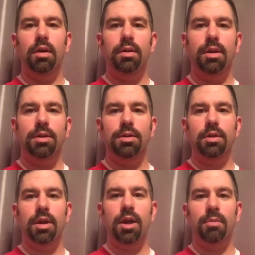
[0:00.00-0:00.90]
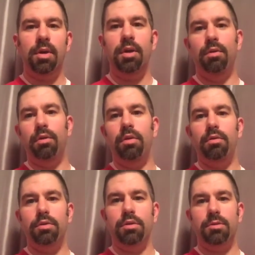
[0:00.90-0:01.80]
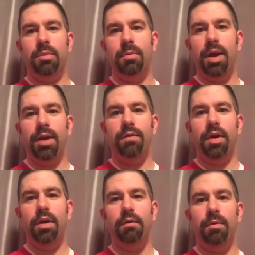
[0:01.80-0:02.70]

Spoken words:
They took out my aorta, which was my bad valve,